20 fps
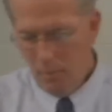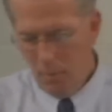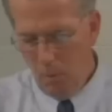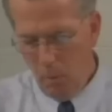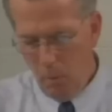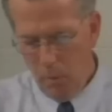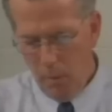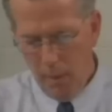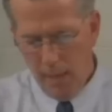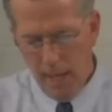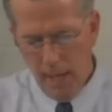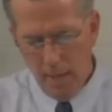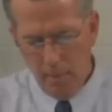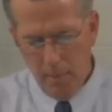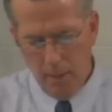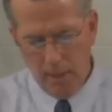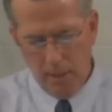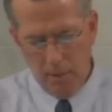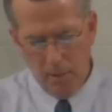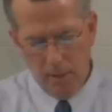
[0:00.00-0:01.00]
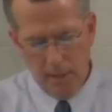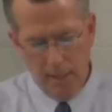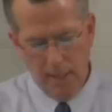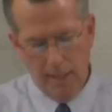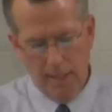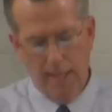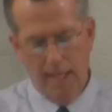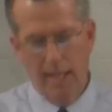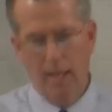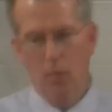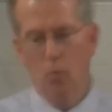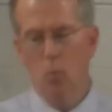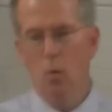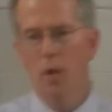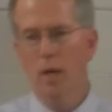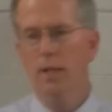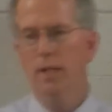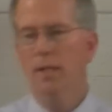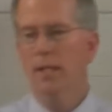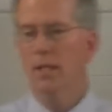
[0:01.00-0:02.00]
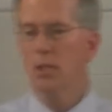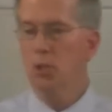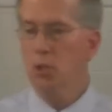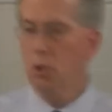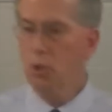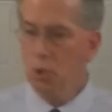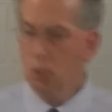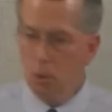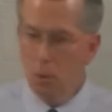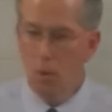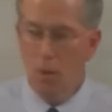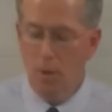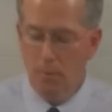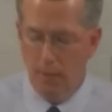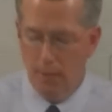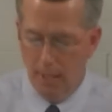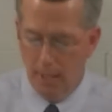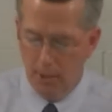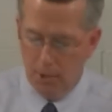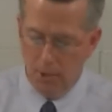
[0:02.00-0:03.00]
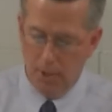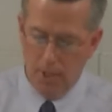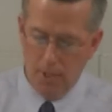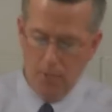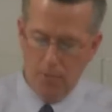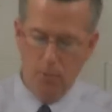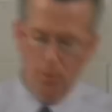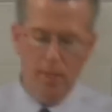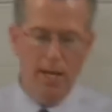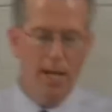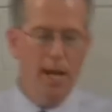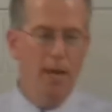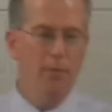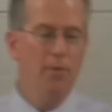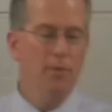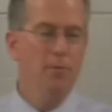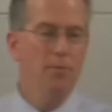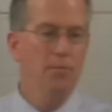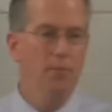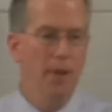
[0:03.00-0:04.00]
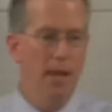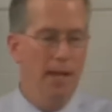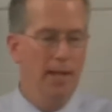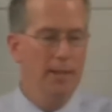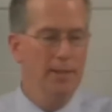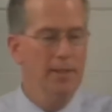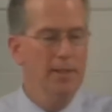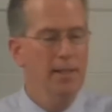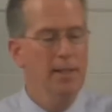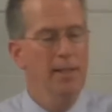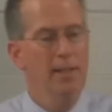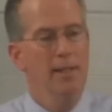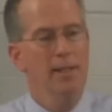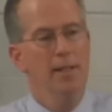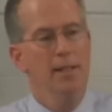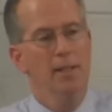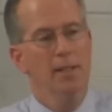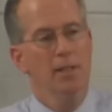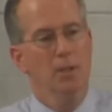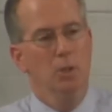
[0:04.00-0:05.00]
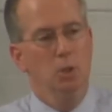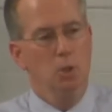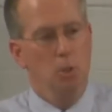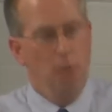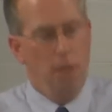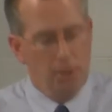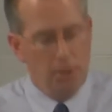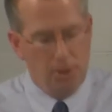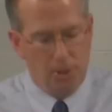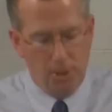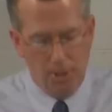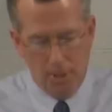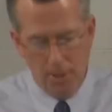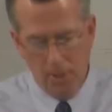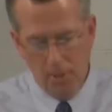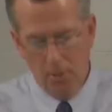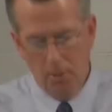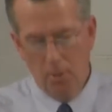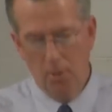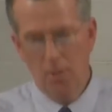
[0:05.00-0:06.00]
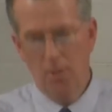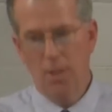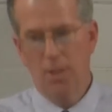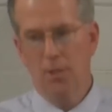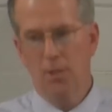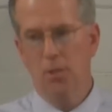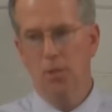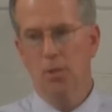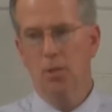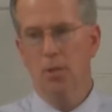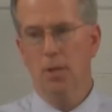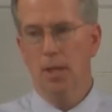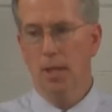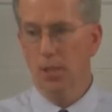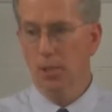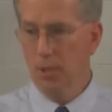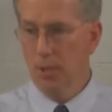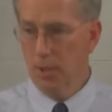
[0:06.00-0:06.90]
We began by looking at what is true of us if we have, in fact, trusted in the Lord Jesus Christ.